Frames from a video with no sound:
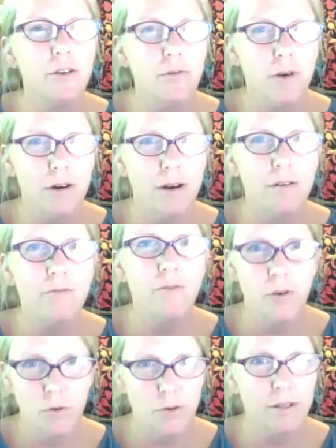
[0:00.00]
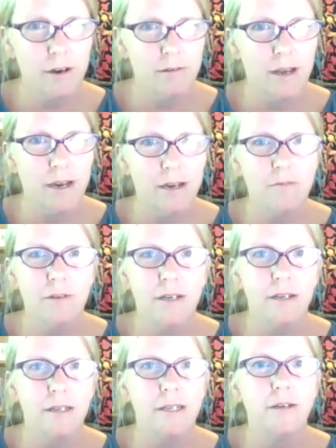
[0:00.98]
URL for North Carolina. We
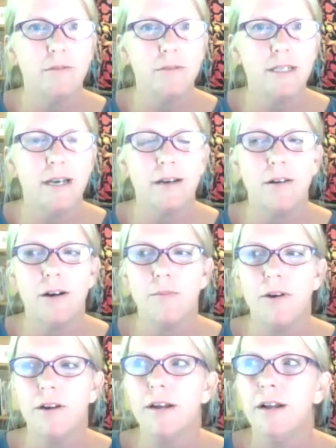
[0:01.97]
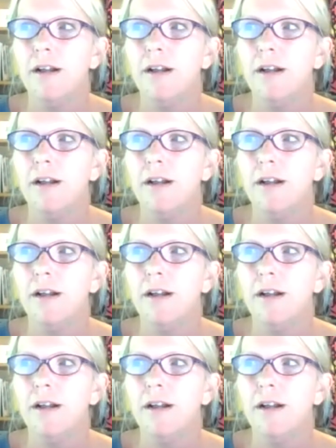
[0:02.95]
did a deal with Psych Armor.